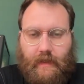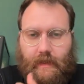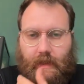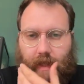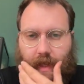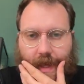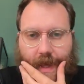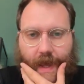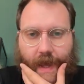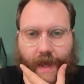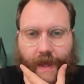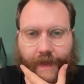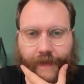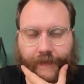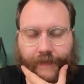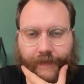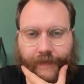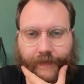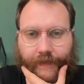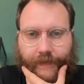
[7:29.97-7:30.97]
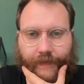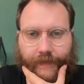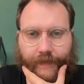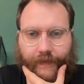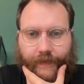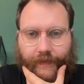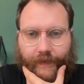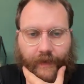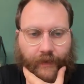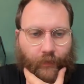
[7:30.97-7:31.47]
And
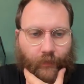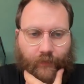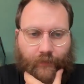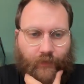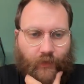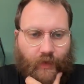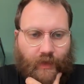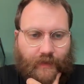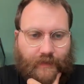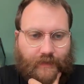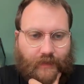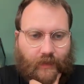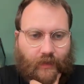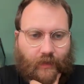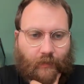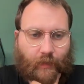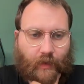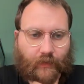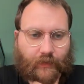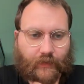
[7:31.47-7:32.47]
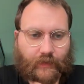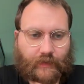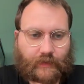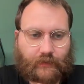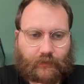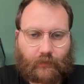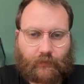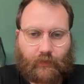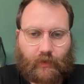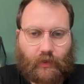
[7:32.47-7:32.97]
we're very excited about this.
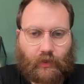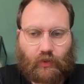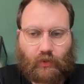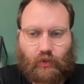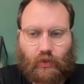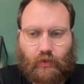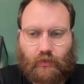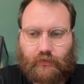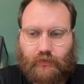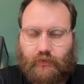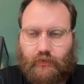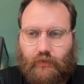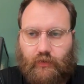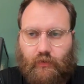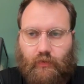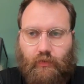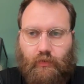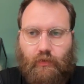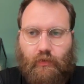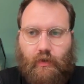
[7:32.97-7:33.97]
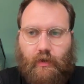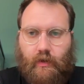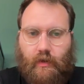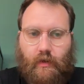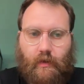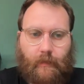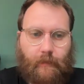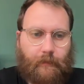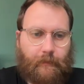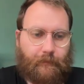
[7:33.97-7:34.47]
We're very close to
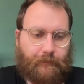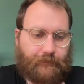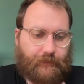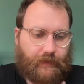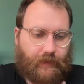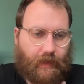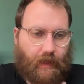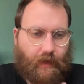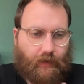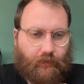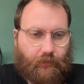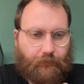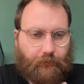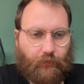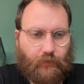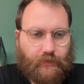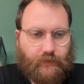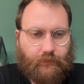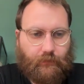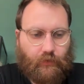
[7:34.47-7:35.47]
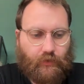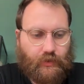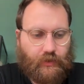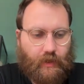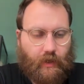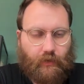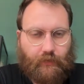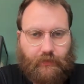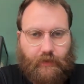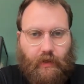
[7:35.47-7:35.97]
getting the first version
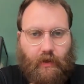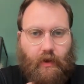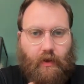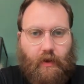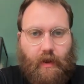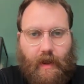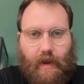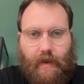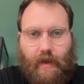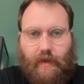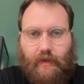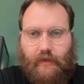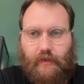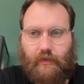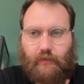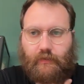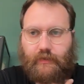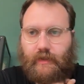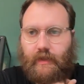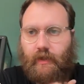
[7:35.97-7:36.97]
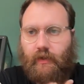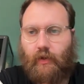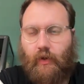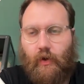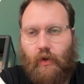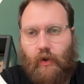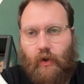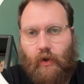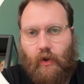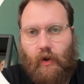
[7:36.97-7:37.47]
out there, and then using
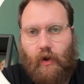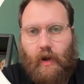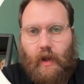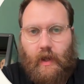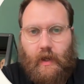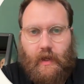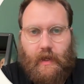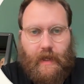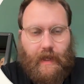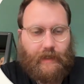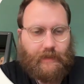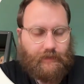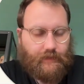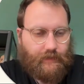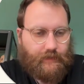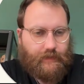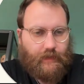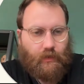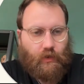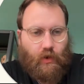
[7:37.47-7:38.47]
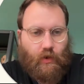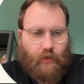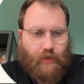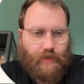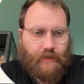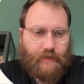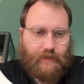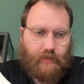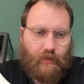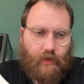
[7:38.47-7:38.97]
her existing
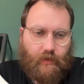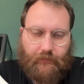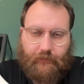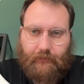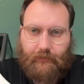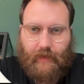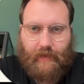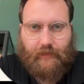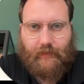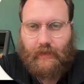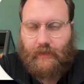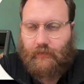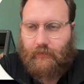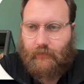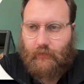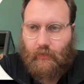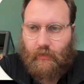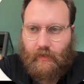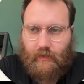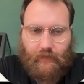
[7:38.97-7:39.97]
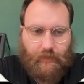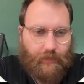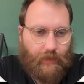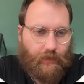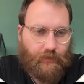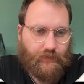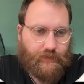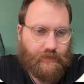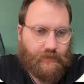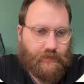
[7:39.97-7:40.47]
audience of, I think,
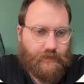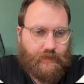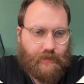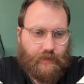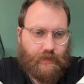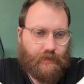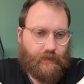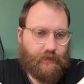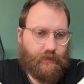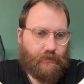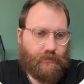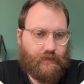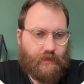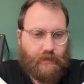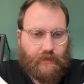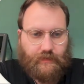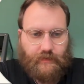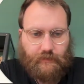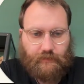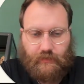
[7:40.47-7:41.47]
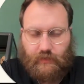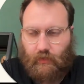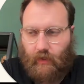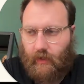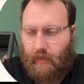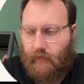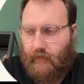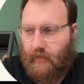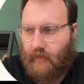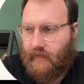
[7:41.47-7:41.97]
30,000 newsletter
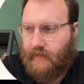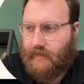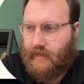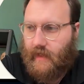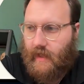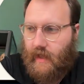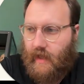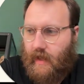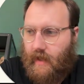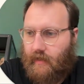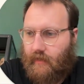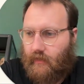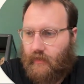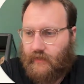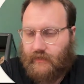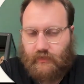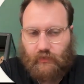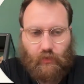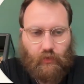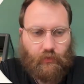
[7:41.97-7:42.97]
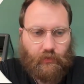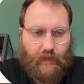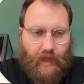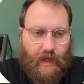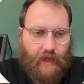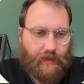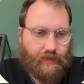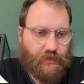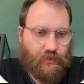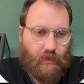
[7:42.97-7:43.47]
subscribers, and also
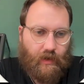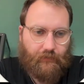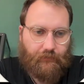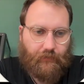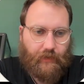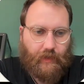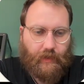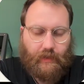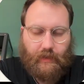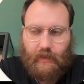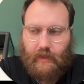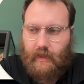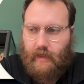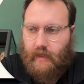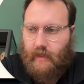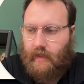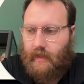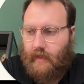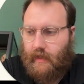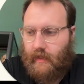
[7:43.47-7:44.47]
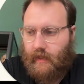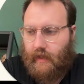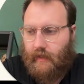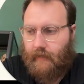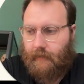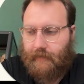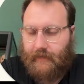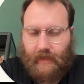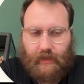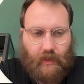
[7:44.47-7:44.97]
organic traffic
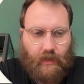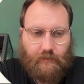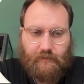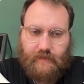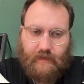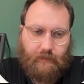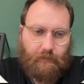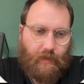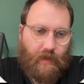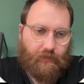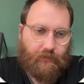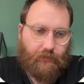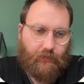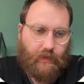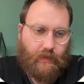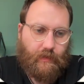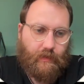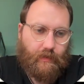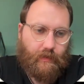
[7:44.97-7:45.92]
that comes in monthly